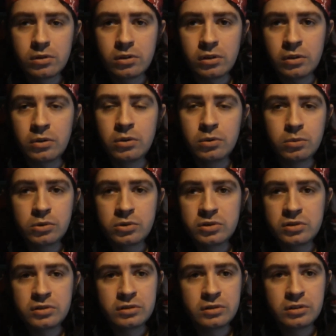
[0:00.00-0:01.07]
You know, it
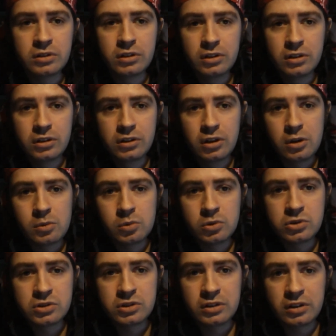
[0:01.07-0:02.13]

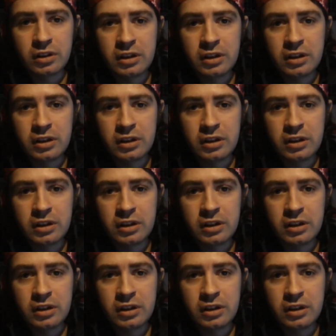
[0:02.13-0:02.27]
wasn't